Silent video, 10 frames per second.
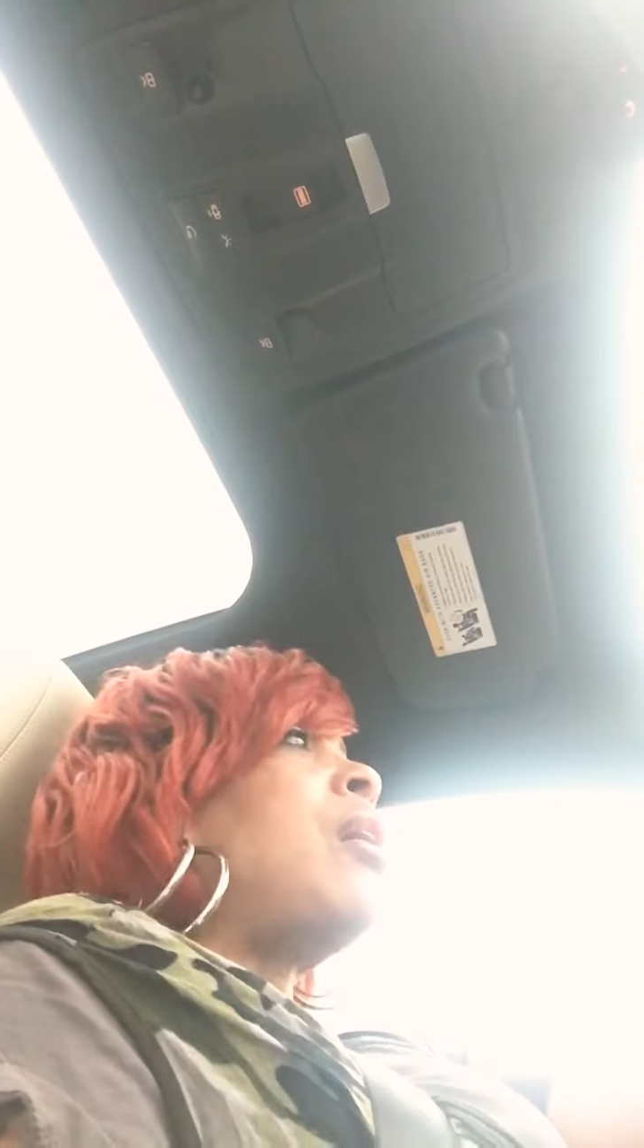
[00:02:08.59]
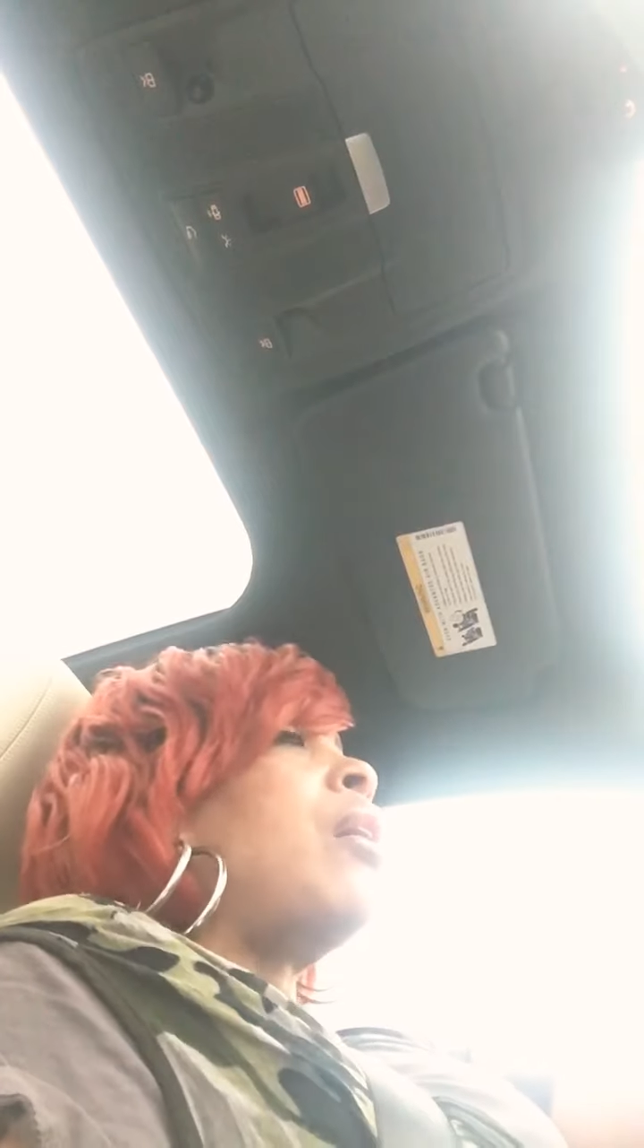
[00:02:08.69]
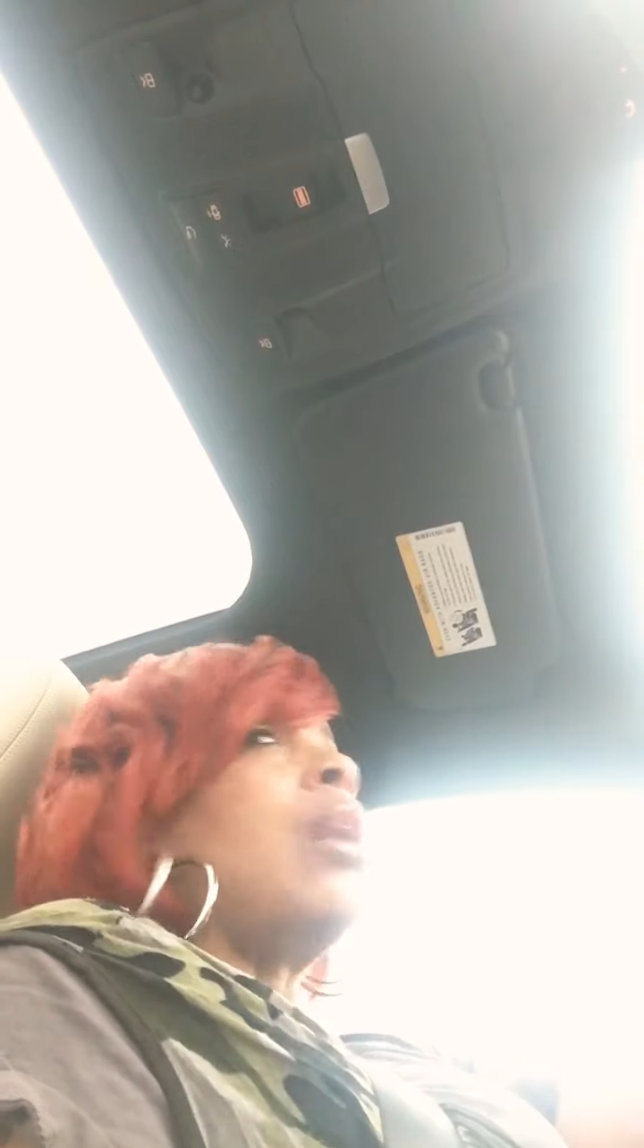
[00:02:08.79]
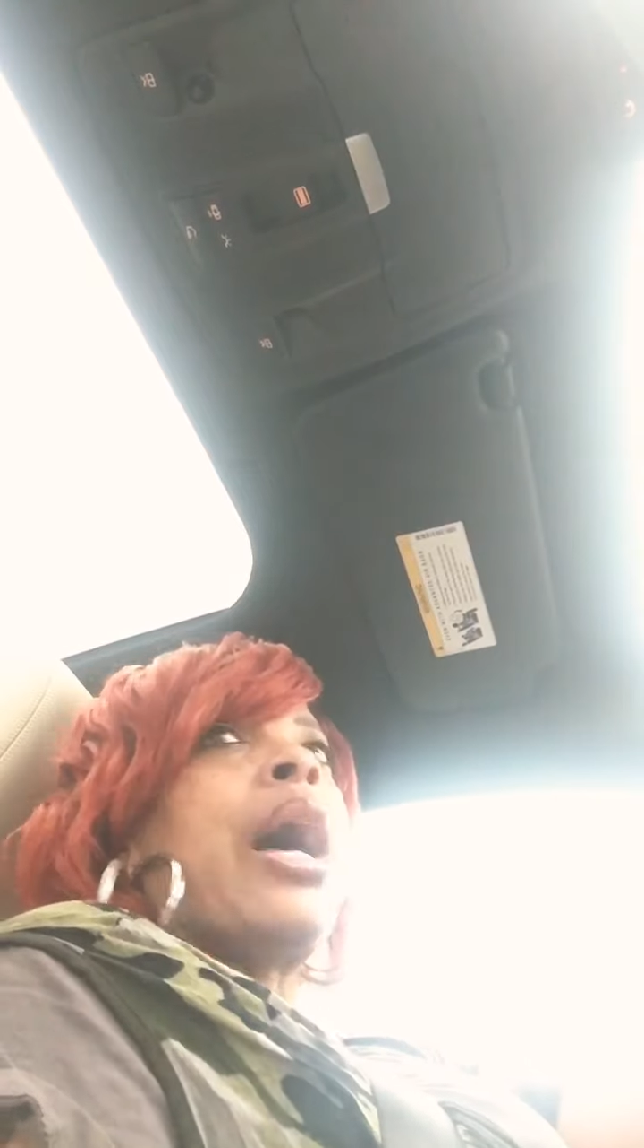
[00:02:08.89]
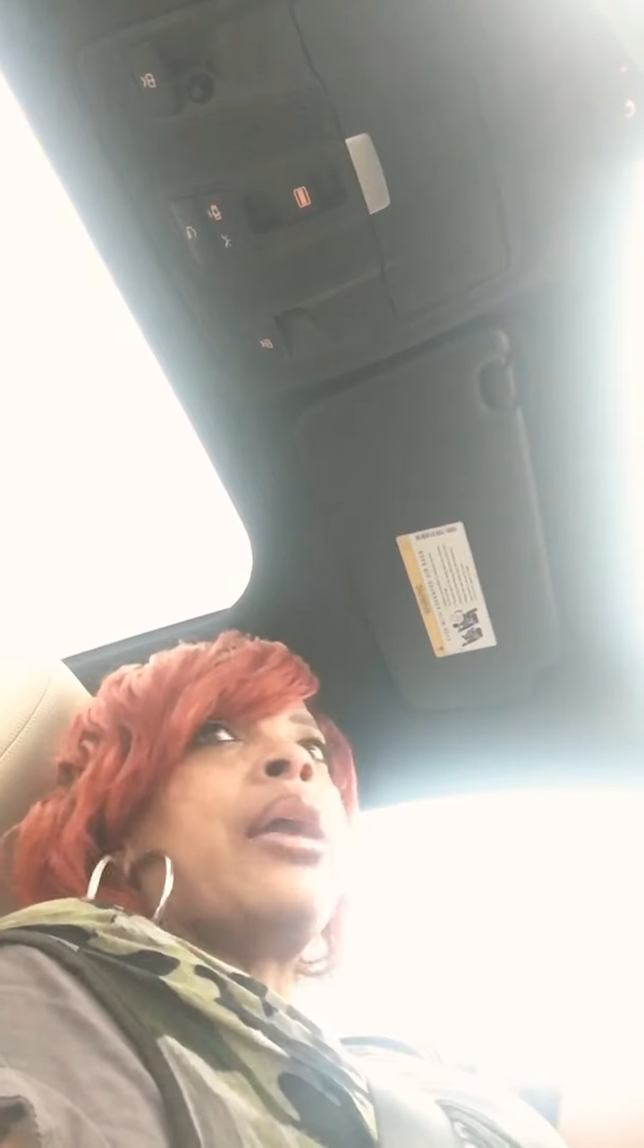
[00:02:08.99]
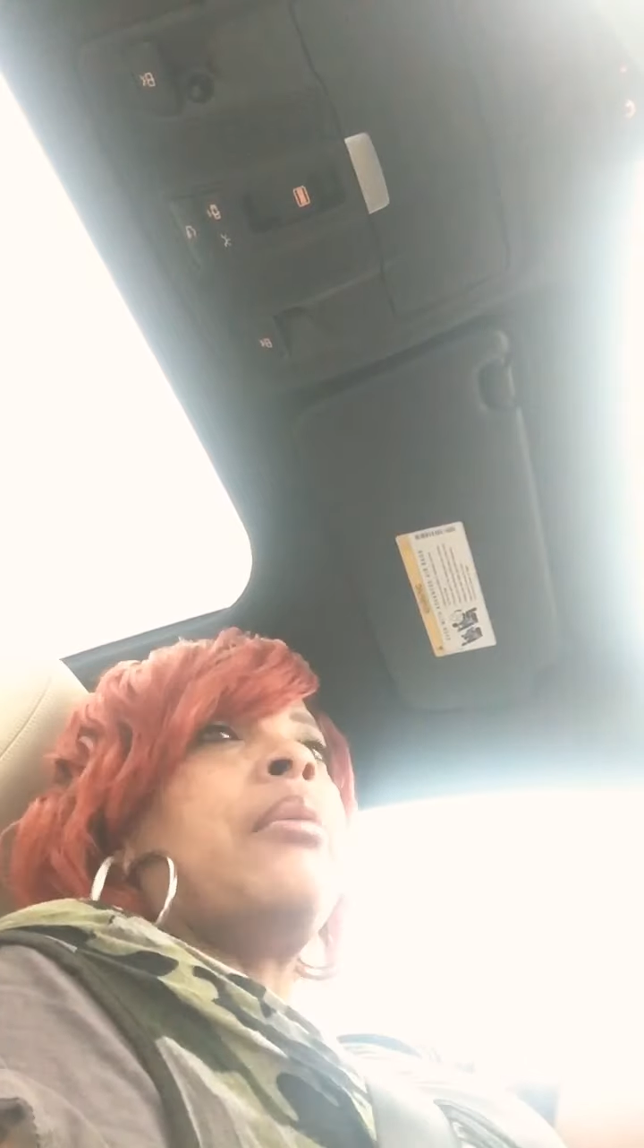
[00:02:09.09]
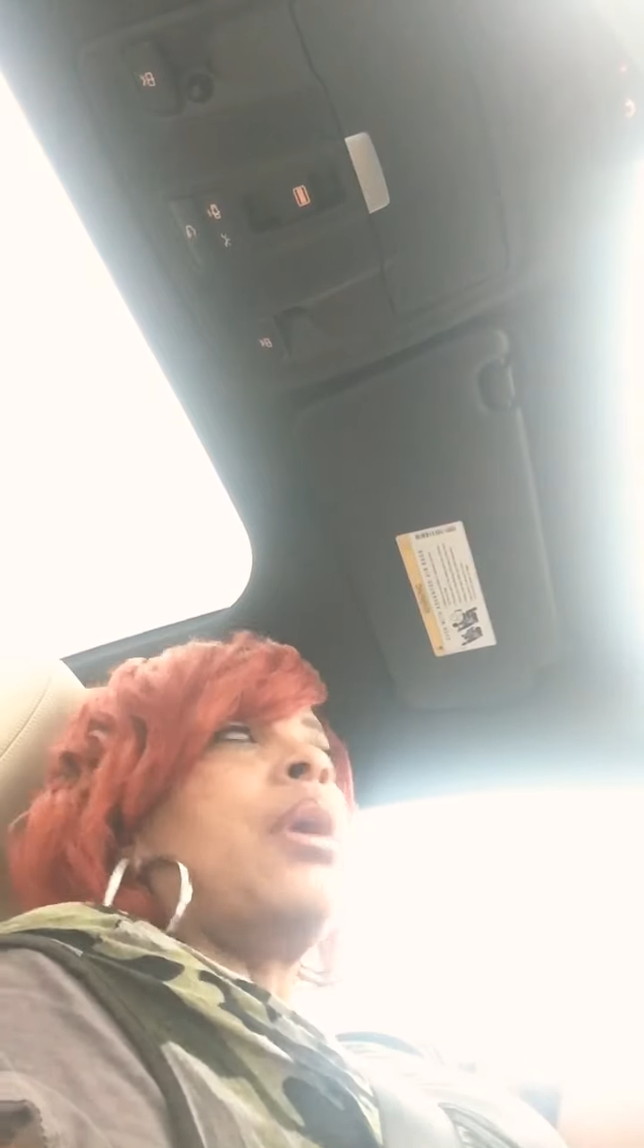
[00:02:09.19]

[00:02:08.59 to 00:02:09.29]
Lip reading: a lot of